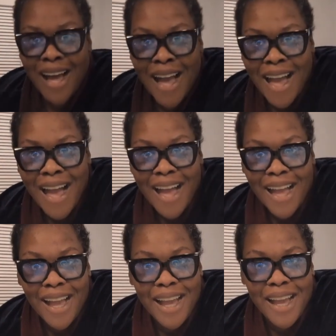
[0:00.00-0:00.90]

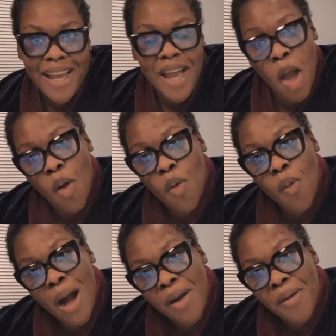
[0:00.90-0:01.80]
Hey,
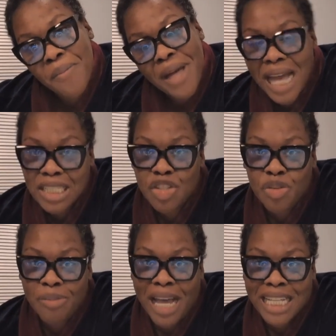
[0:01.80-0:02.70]
welcome back to
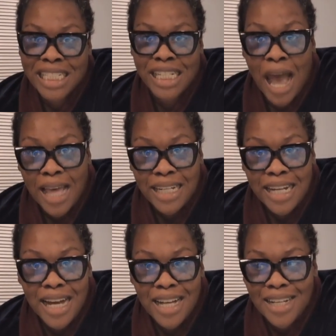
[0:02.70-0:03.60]
my
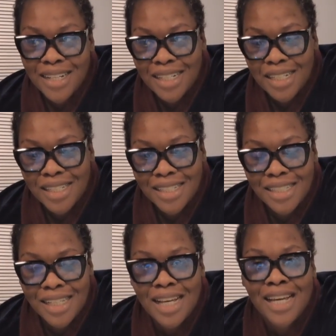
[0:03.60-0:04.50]

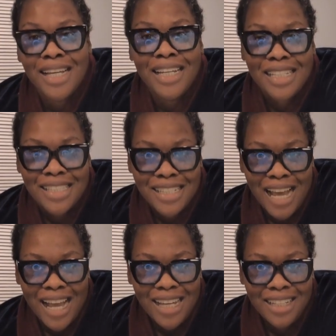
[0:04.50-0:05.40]
channel.
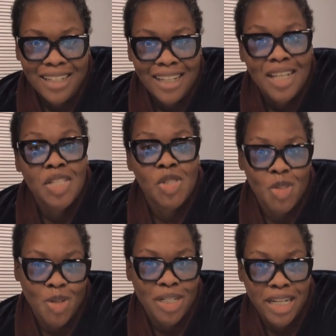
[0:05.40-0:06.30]
Today,
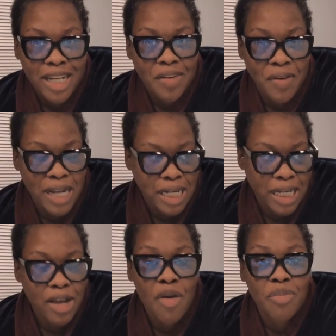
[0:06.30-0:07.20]
door
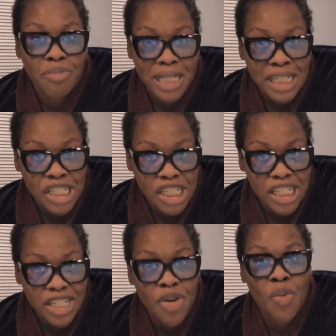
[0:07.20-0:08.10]
decorating
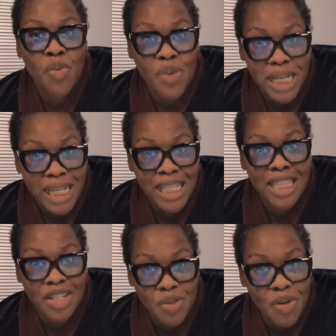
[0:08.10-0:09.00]
mission, win
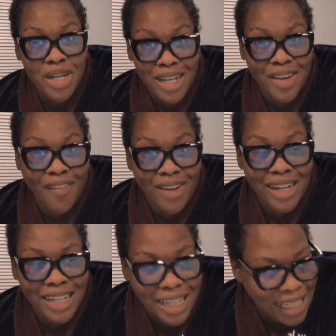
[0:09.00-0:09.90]
the door
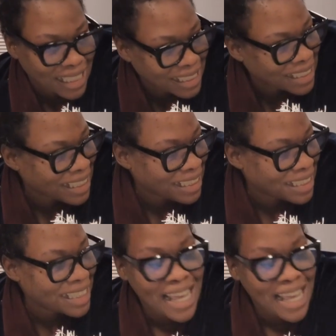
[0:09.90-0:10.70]
decorating contest.